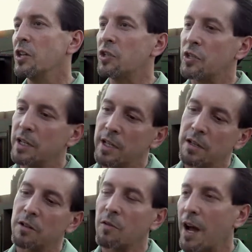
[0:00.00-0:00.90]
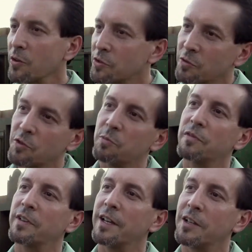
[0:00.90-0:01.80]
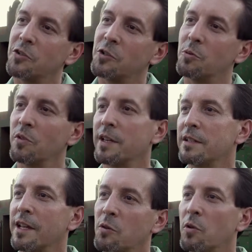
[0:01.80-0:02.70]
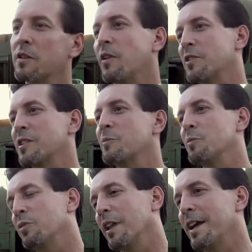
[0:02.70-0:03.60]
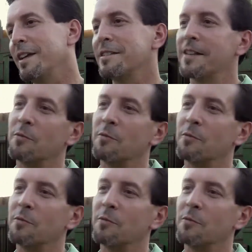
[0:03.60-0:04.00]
she corrals a group of kids who will then take one of our summer plays.